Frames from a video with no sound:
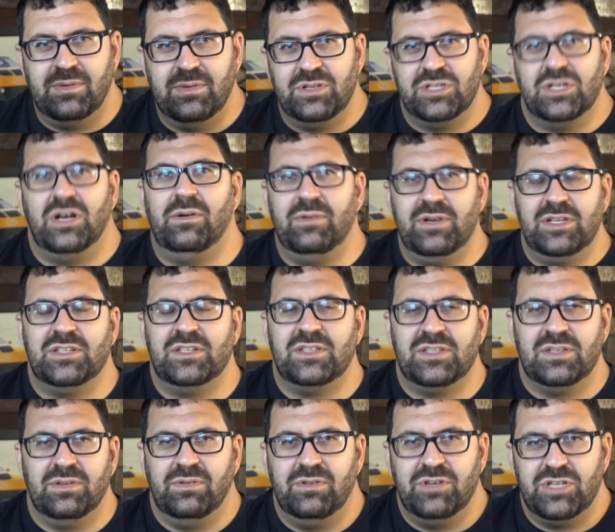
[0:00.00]
there's always a
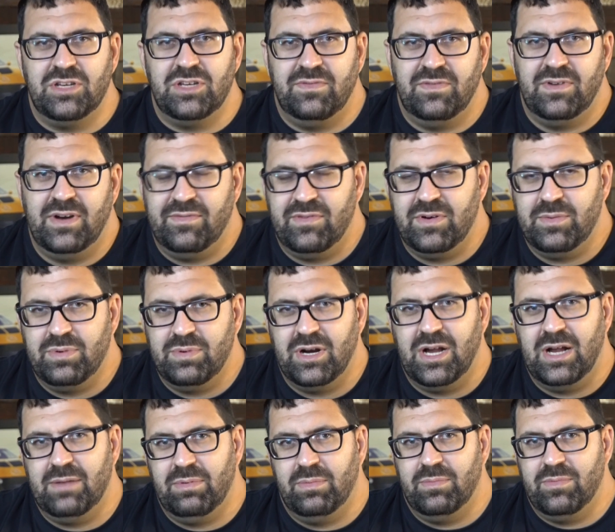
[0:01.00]
solution for every
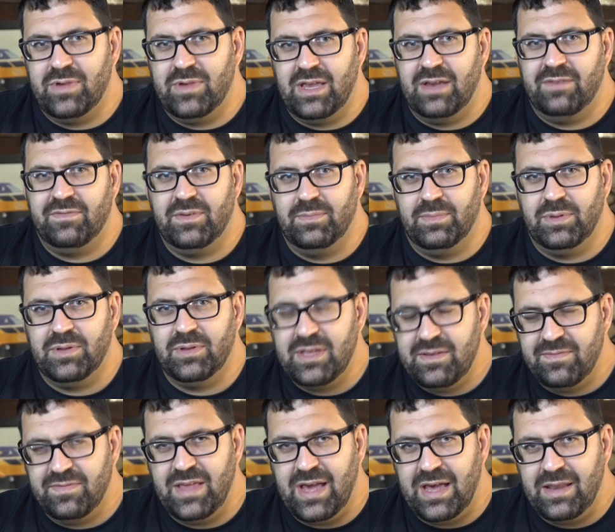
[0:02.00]
problem. We have to
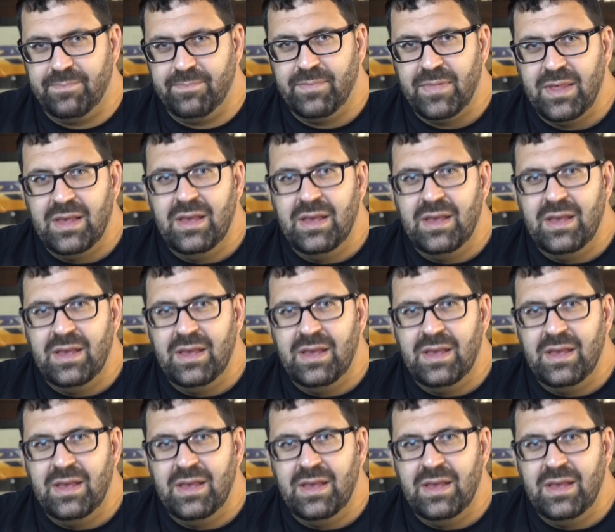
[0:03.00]
believe that.